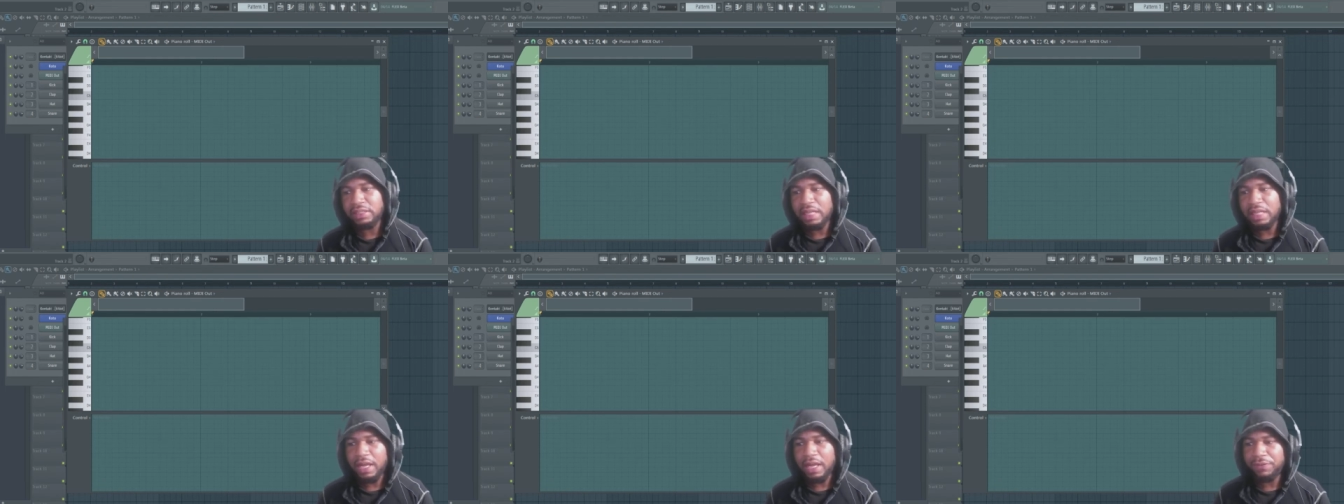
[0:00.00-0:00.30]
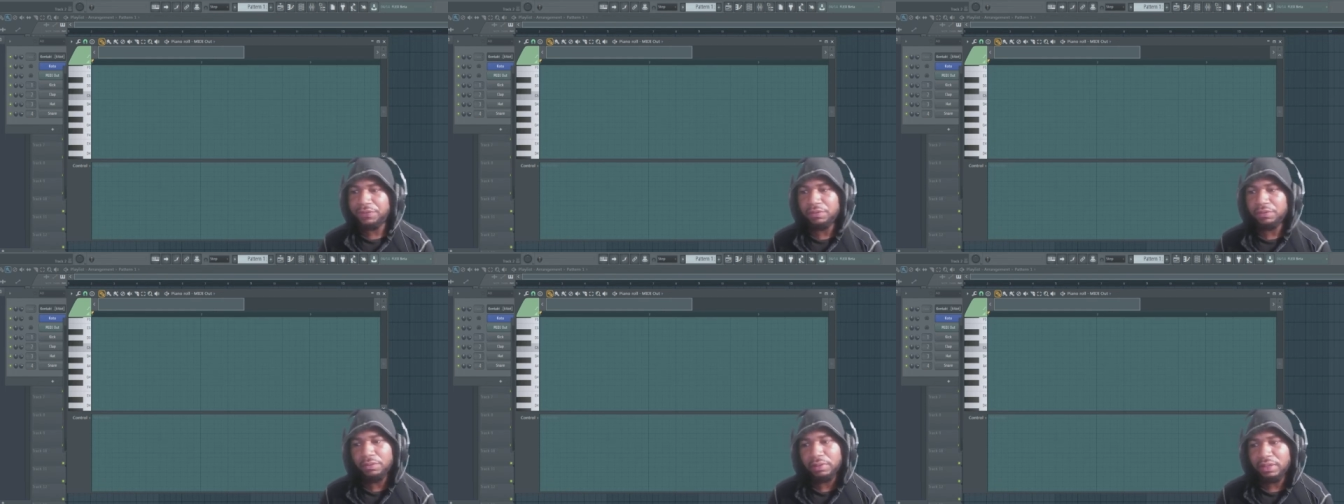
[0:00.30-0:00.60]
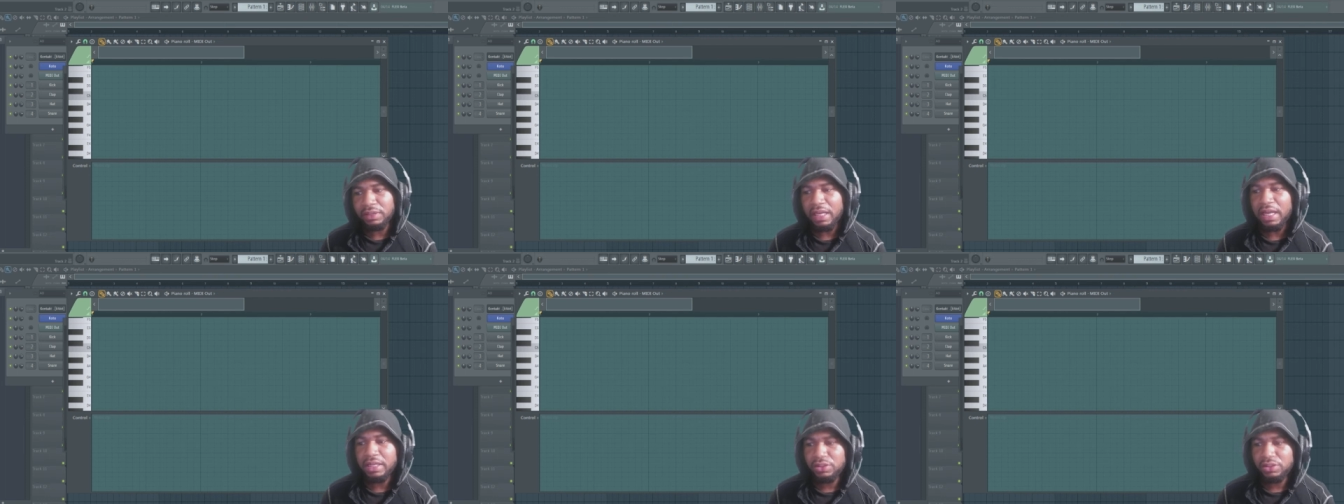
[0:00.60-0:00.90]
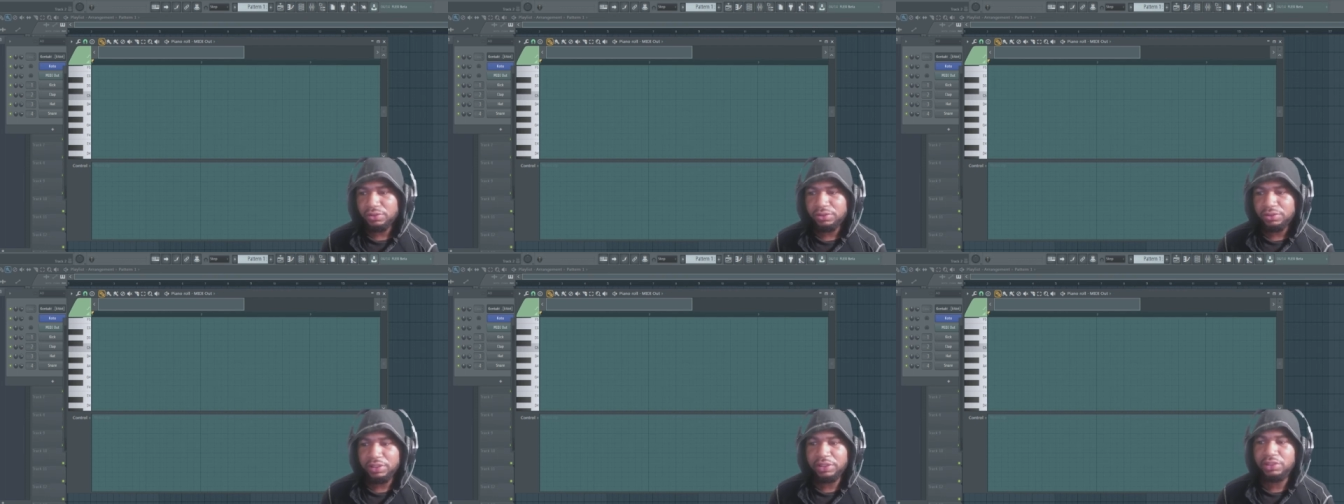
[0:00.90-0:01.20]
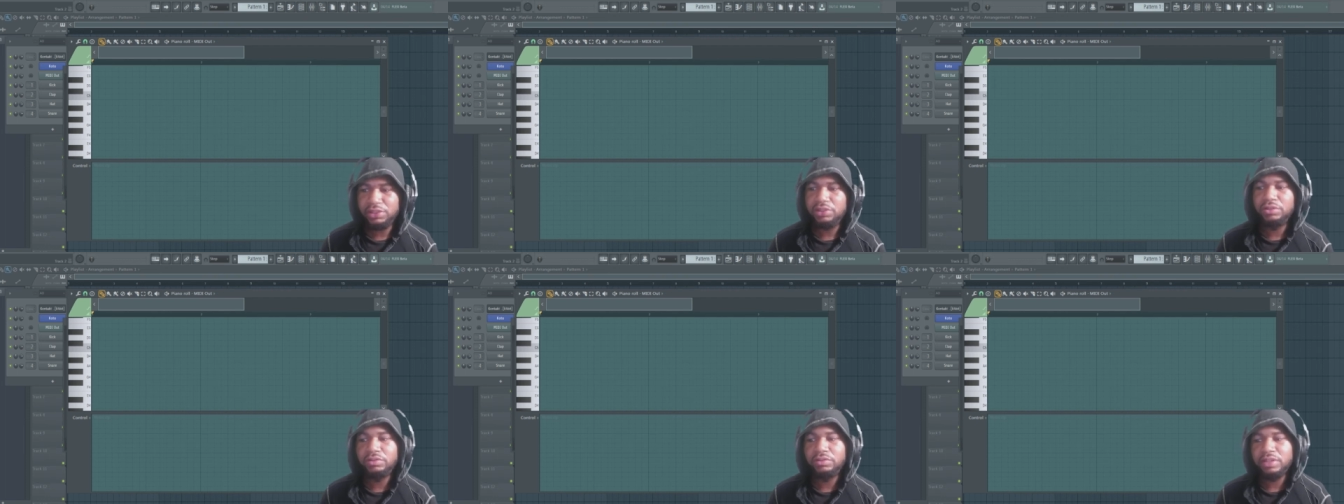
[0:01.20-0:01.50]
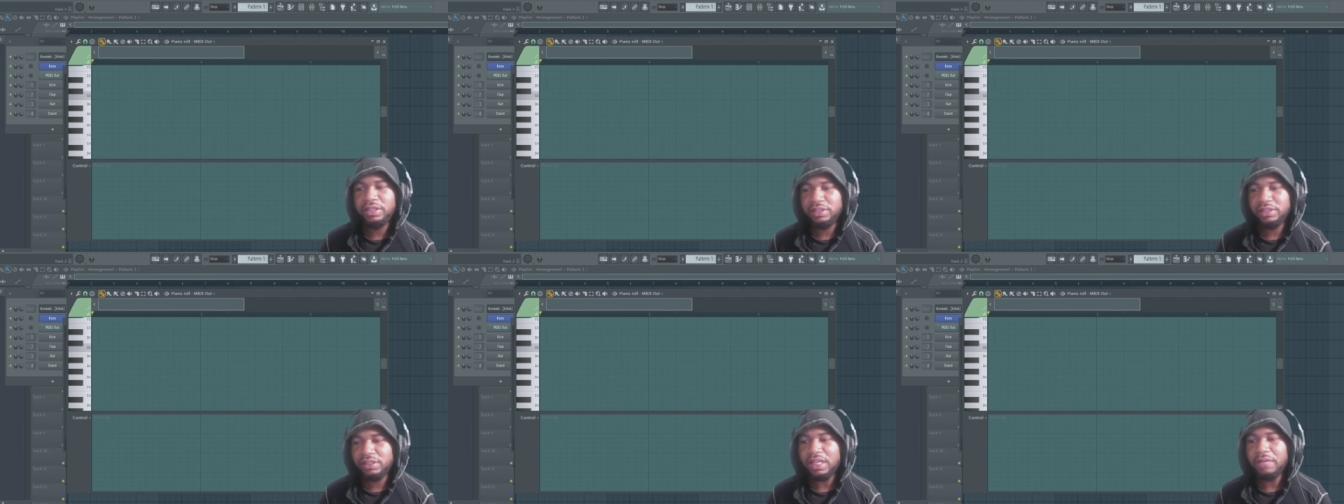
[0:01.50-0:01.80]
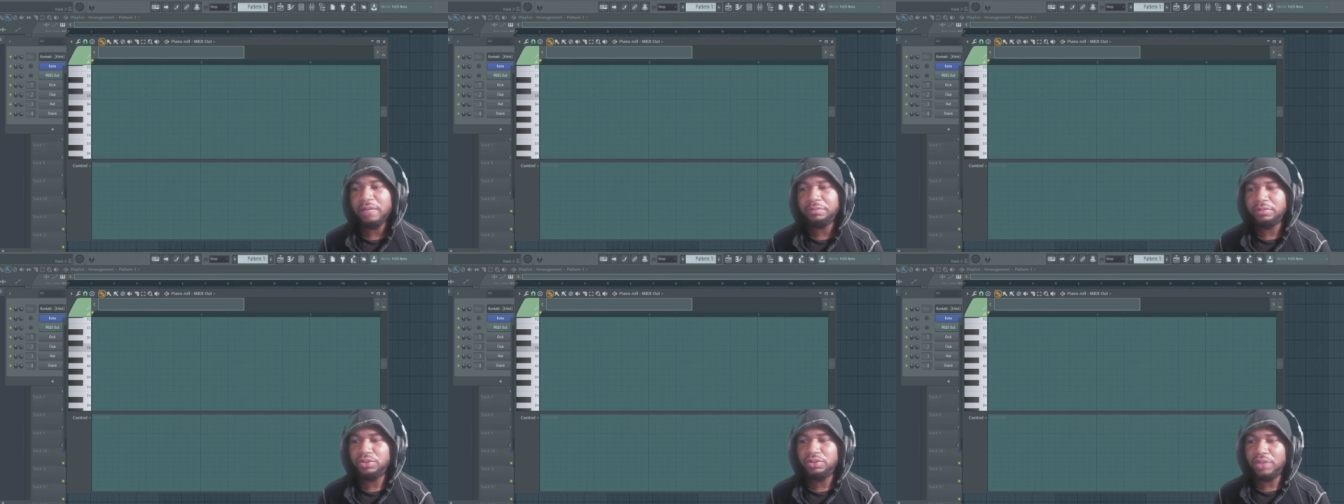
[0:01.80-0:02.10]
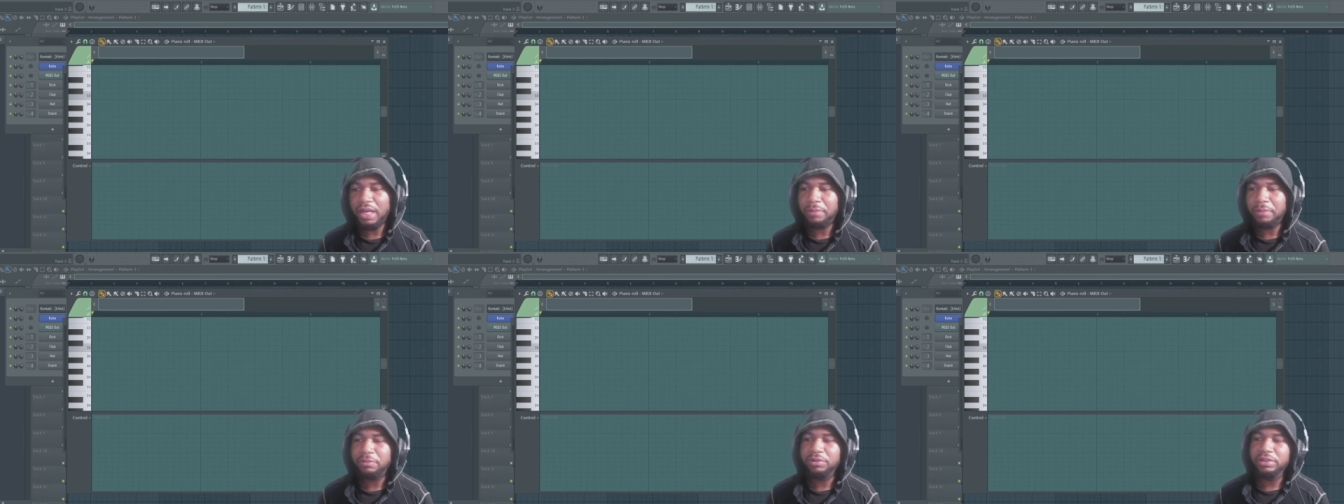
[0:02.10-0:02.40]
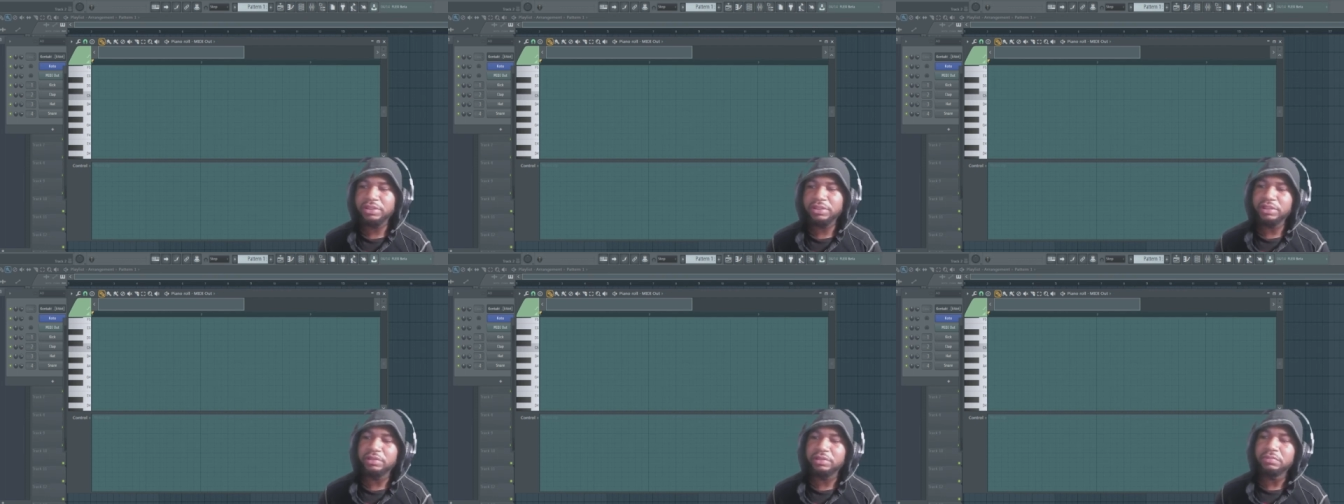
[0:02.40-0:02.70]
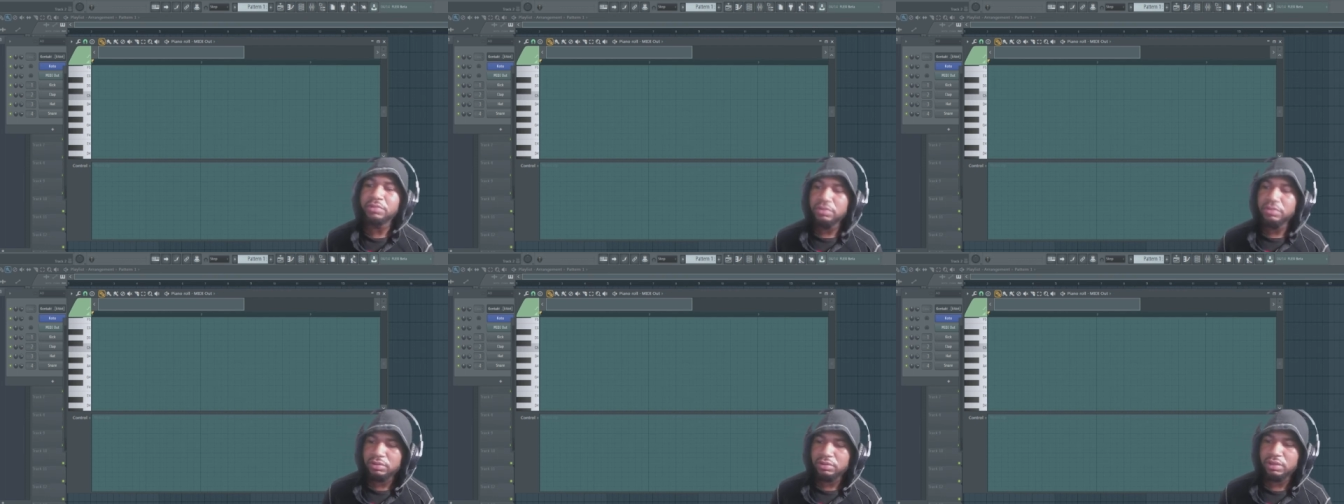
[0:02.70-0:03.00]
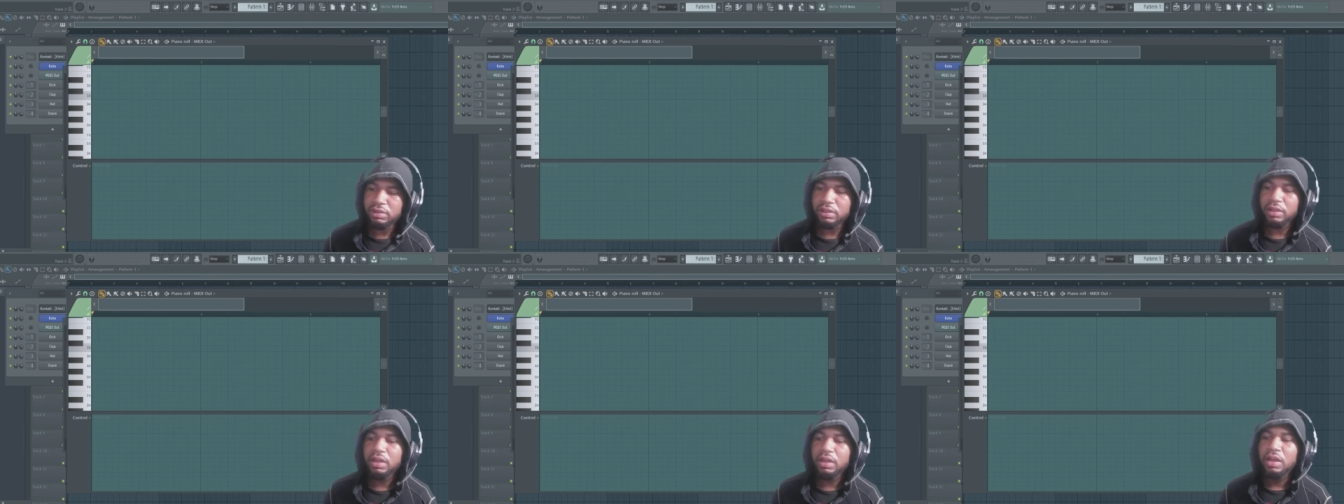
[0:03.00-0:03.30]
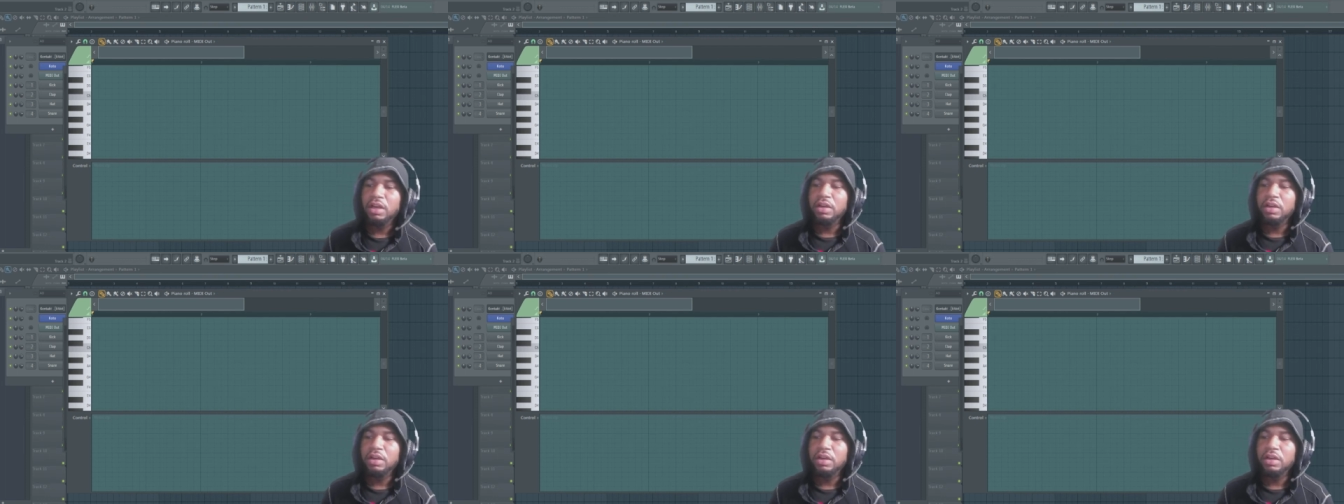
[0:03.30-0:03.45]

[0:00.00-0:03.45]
that if you want that traditional type of Japanese music.